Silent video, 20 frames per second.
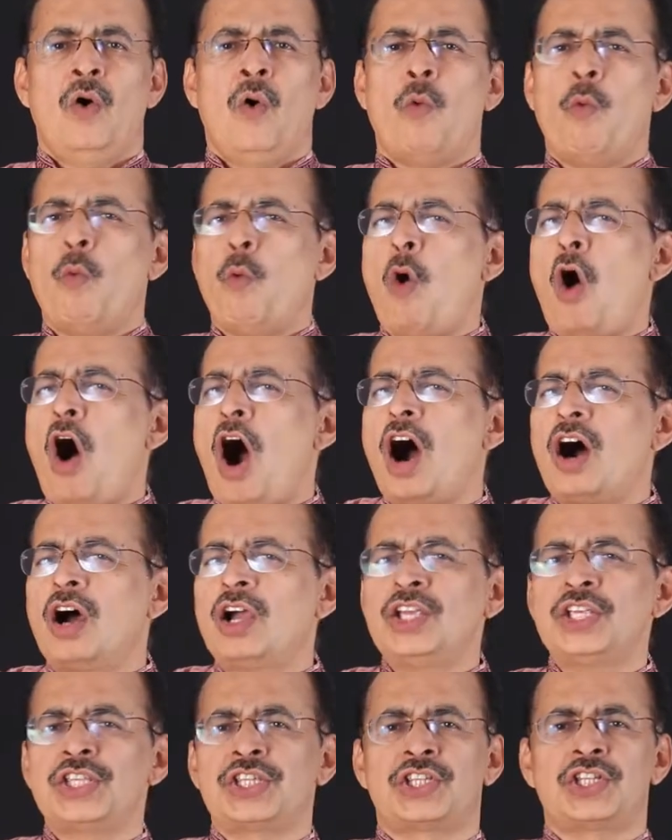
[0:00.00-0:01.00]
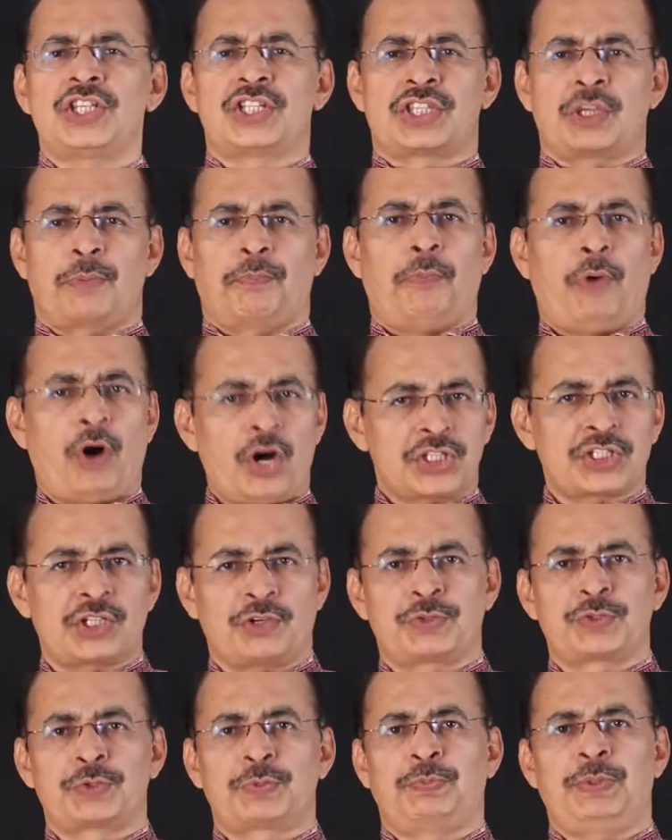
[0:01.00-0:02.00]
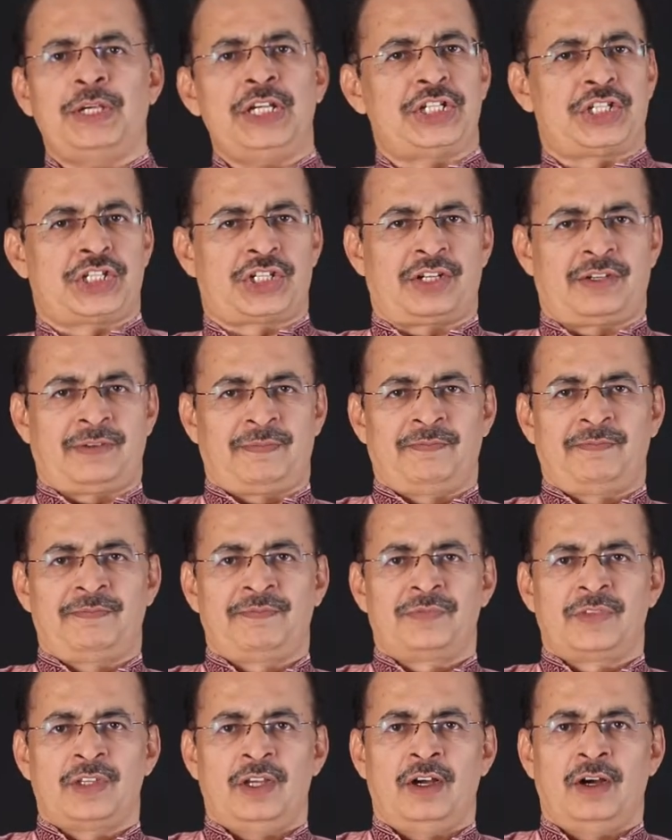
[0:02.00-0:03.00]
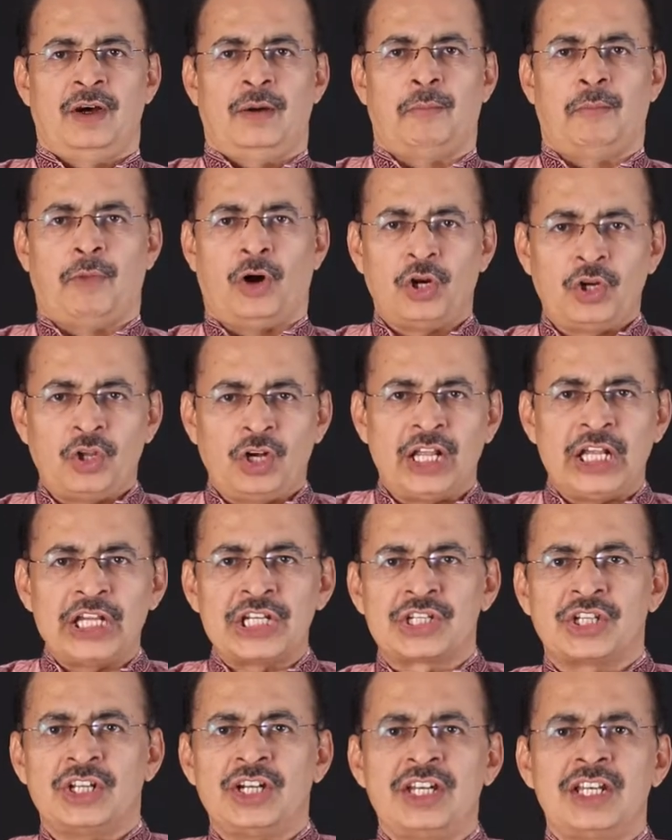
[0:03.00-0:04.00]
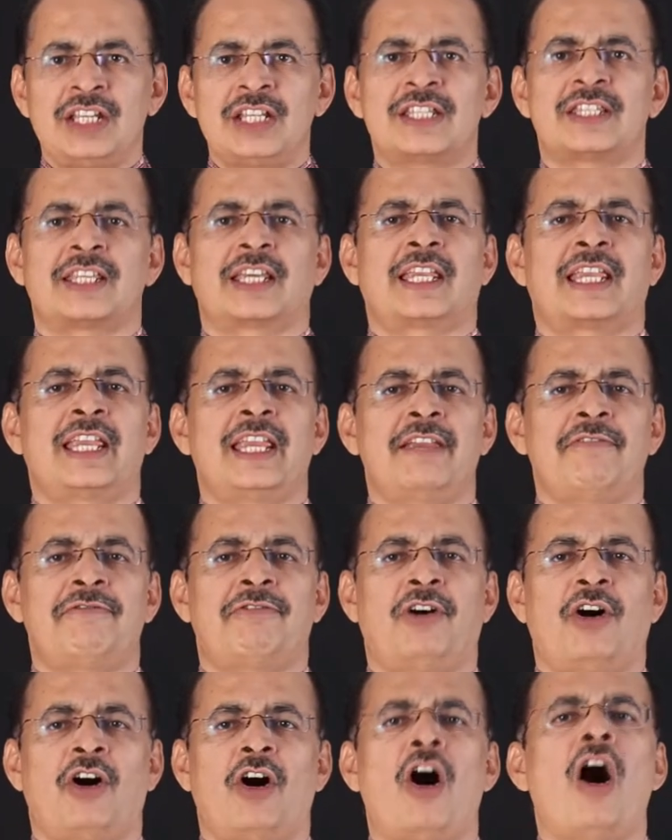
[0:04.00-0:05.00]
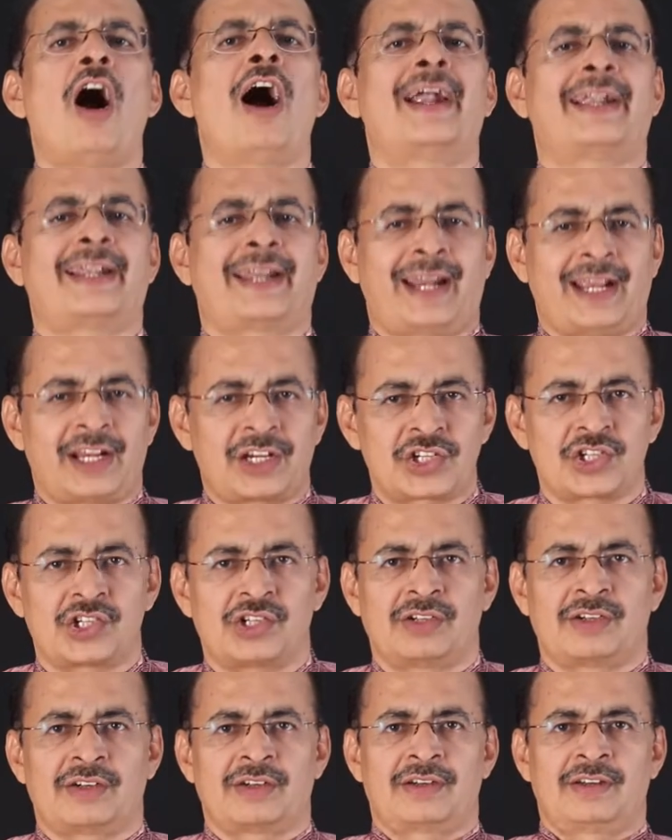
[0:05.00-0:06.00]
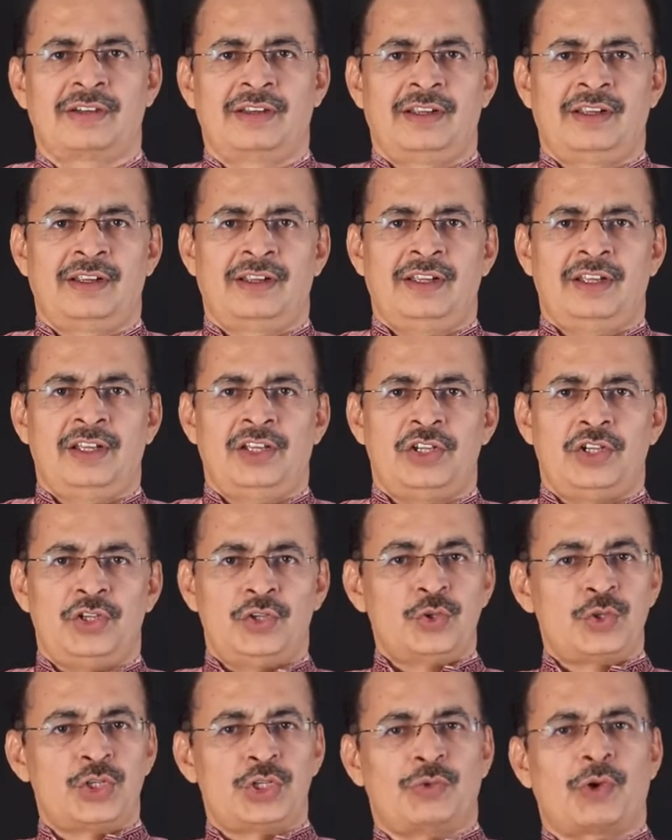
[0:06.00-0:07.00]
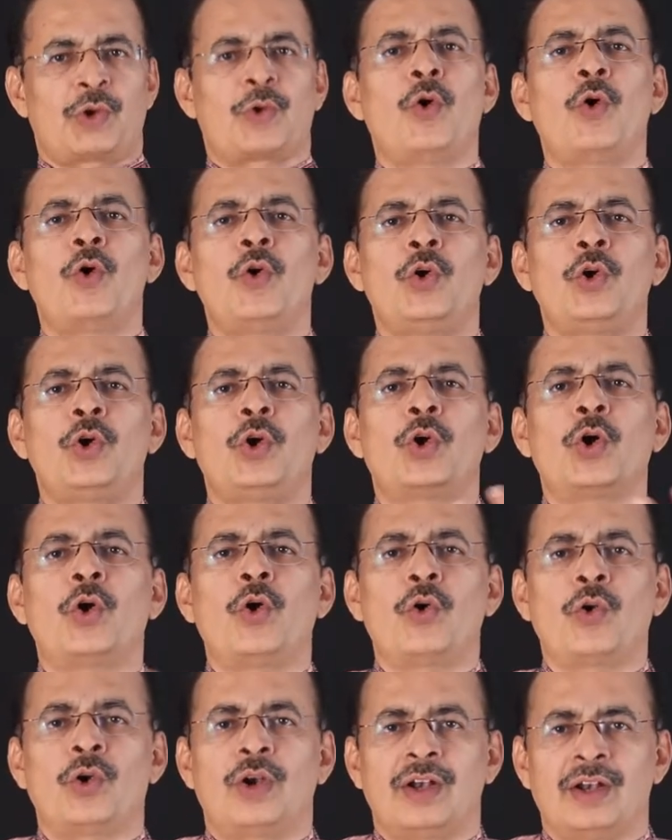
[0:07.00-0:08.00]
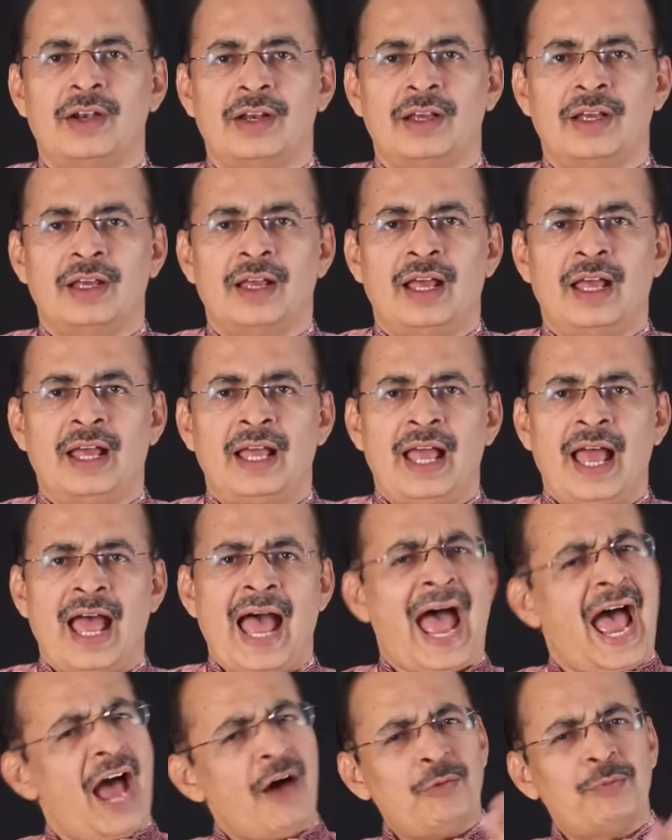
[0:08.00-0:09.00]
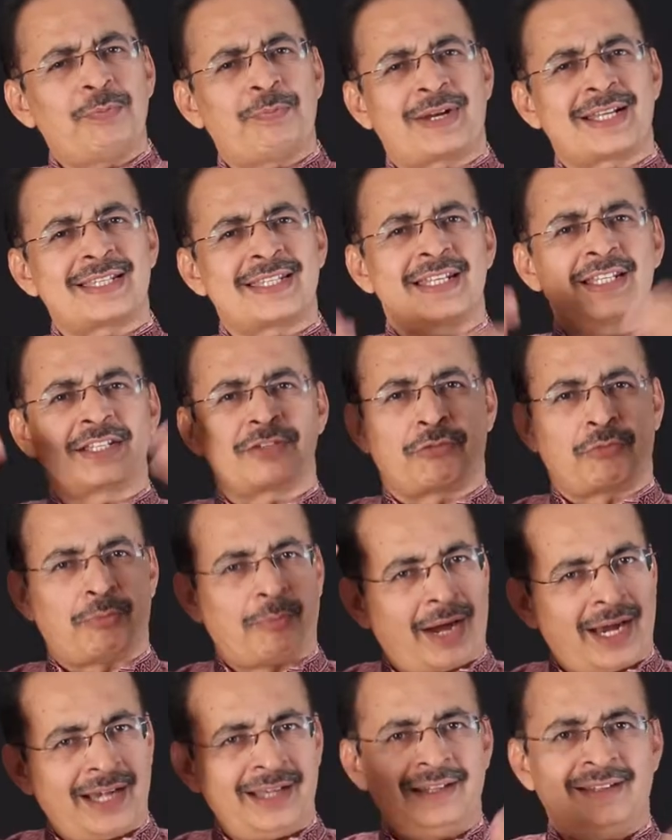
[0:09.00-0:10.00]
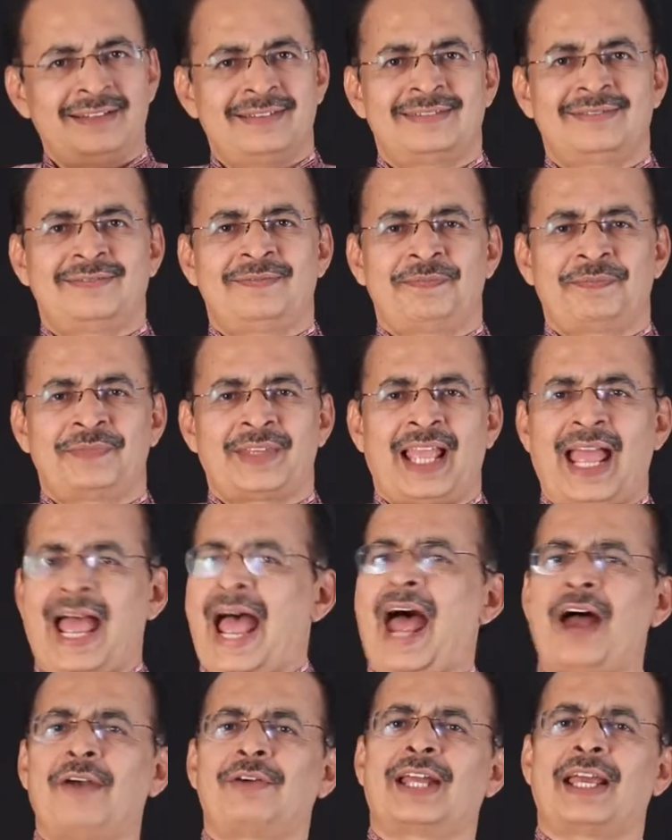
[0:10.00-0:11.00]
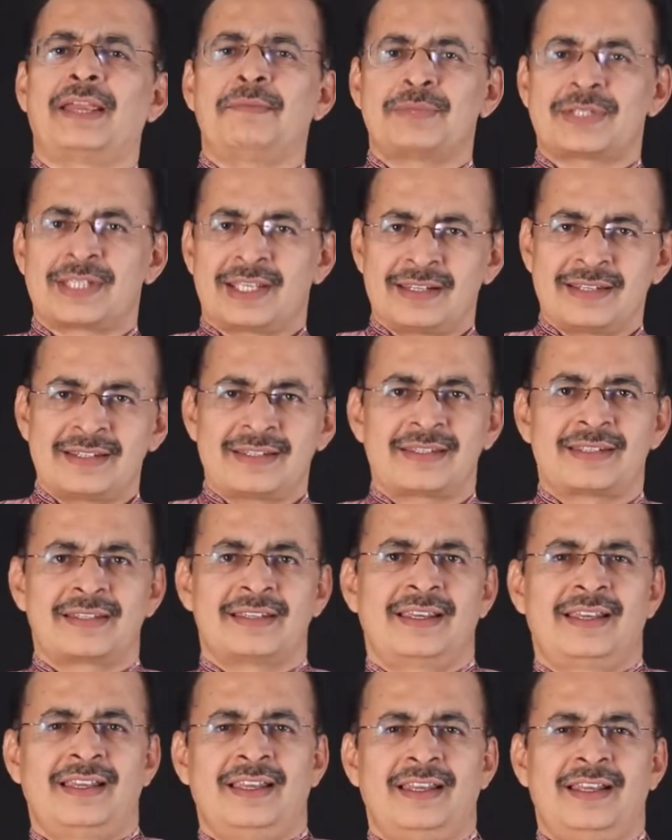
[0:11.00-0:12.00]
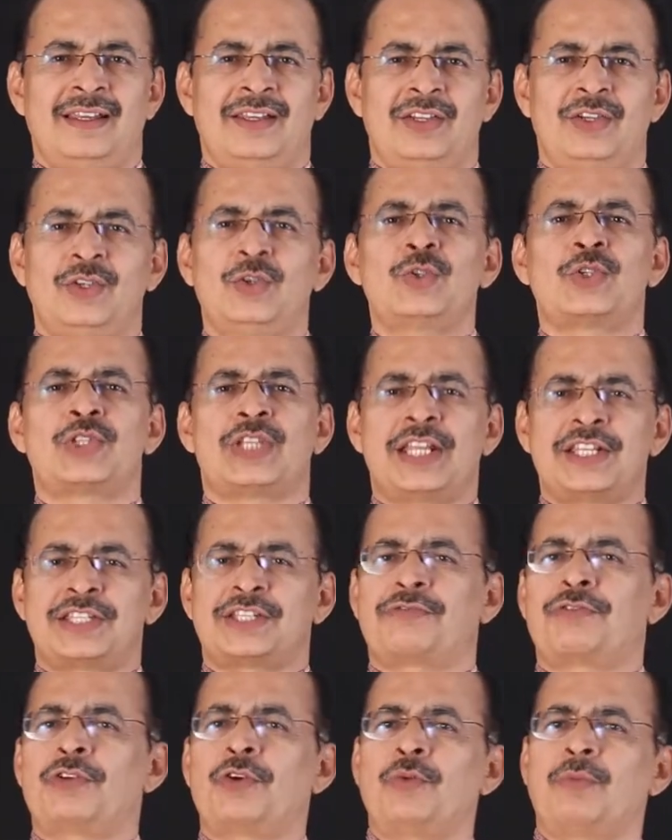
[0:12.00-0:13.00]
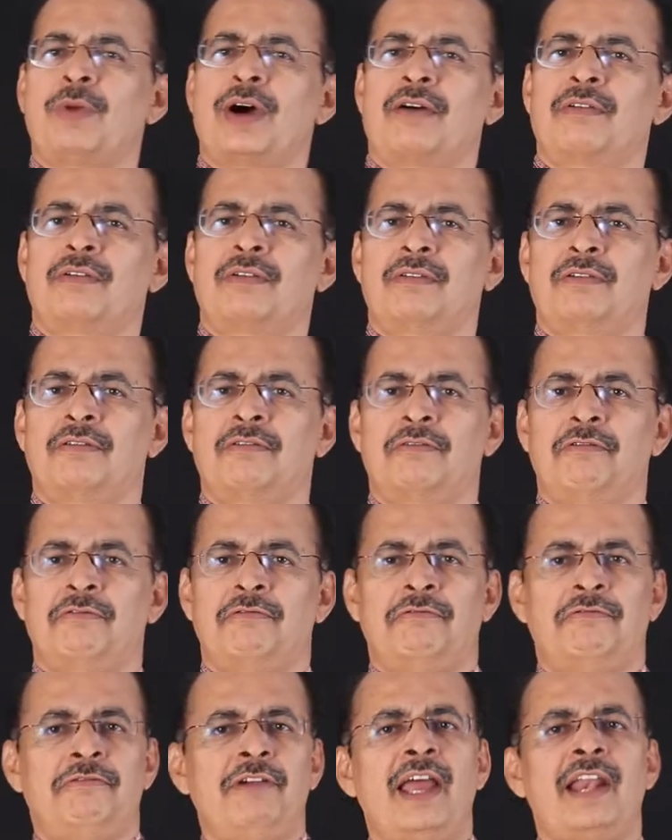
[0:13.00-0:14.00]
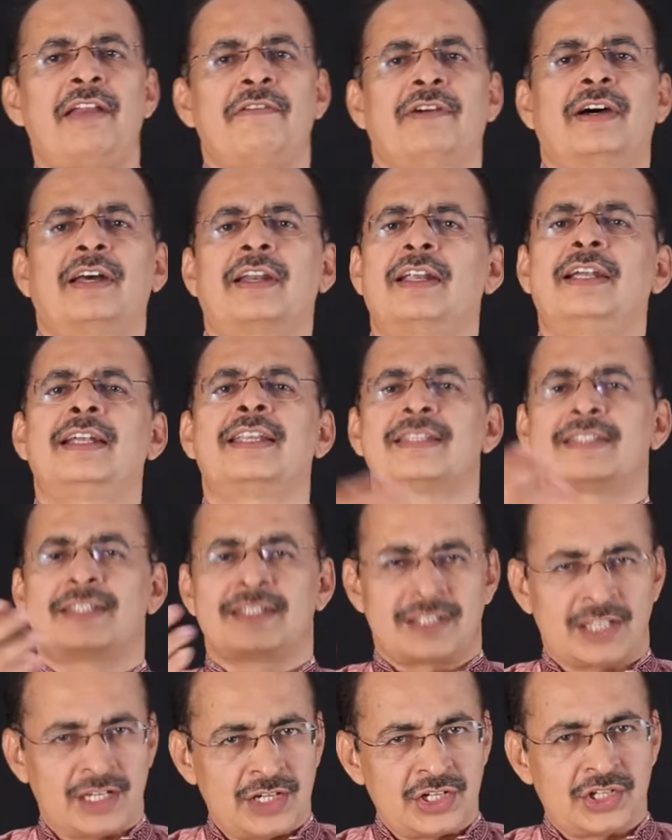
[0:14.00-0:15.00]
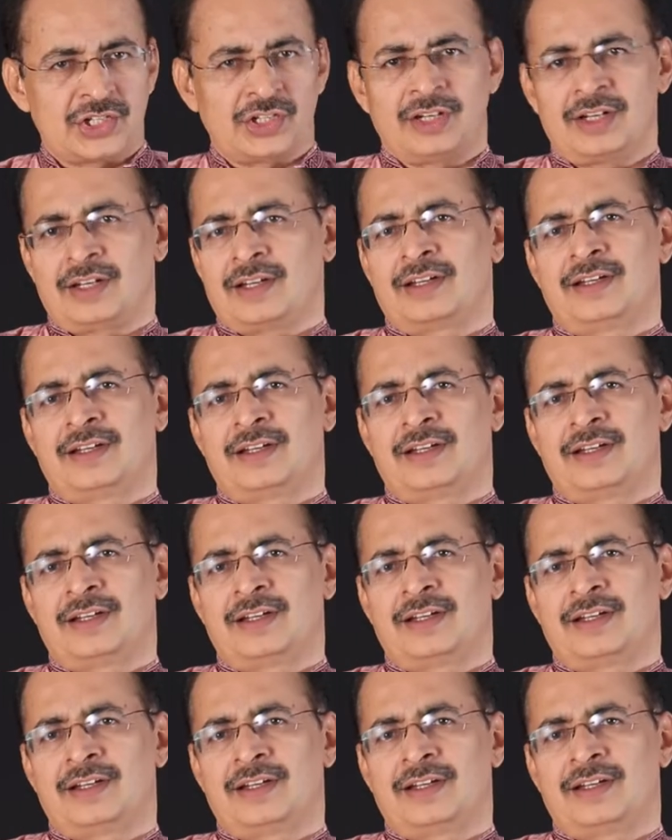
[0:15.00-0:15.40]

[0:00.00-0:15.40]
Voice is the boss of speech. Modulation is the key for attraction. Use your own tone. Have presence of mind. Have time sense. Use sense of humor wherever it is essential,